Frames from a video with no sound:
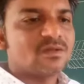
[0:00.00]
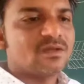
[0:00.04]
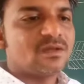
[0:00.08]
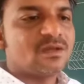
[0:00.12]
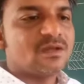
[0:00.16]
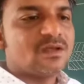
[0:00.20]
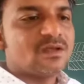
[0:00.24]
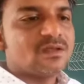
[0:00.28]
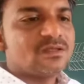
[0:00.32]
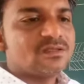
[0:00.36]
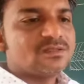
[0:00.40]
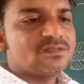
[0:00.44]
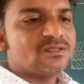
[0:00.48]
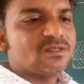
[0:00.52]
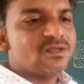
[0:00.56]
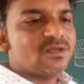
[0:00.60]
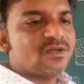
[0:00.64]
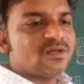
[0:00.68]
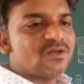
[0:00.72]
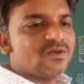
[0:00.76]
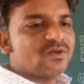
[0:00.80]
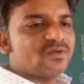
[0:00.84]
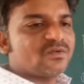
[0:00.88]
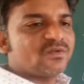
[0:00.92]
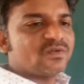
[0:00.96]

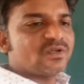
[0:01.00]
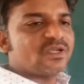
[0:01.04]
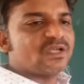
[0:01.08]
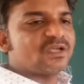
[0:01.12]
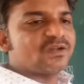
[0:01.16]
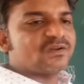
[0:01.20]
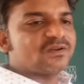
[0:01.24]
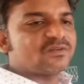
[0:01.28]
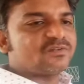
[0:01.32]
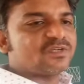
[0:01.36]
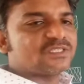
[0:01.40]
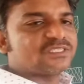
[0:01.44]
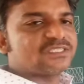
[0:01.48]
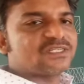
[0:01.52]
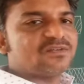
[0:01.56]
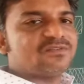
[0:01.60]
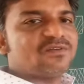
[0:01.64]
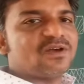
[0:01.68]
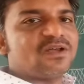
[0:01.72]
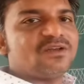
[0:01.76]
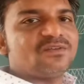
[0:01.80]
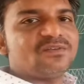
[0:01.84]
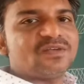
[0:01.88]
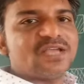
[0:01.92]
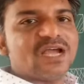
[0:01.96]
So first of
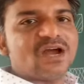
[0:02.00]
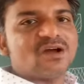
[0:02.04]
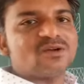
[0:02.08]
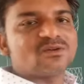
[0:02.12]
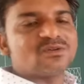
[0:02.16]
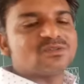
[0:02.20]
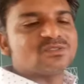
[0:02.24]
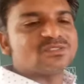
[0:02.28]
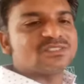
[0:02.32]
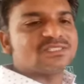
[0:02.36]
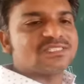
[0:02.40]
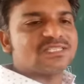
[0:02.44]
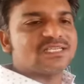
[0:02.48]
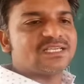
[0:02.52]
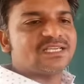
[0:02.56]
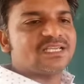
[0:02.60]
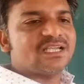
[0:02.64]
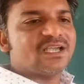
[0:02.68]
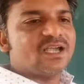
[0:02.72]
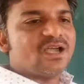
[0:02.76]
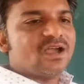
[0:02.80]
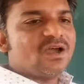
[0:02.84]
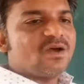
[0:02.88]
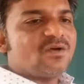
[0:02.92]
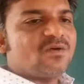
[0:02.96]
all we have to see
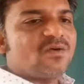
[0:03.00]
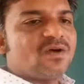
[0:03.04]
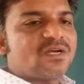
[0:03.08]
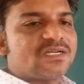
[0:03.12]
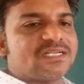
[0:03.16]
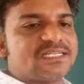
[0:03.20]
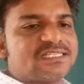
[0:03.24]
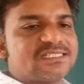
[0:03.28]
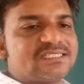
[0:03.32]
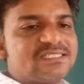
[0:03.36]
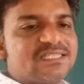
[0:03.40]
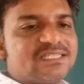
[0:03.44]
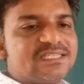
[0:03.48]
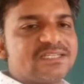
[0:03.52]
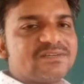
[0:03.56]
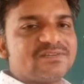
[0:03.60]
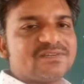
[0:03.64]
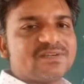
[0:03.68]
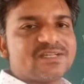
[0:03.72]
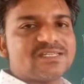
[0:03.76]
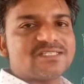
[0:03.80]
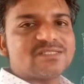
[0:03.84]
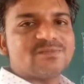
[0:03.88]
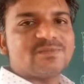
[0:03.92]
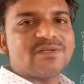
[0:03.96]
what is the
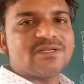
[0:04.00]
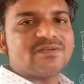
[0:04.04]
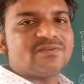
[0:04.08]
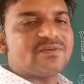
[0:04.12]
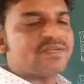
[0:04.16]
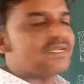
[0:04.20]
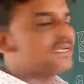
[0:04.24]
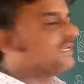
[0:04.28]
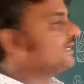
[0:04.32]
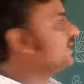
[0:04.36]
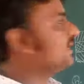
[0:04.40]
difference between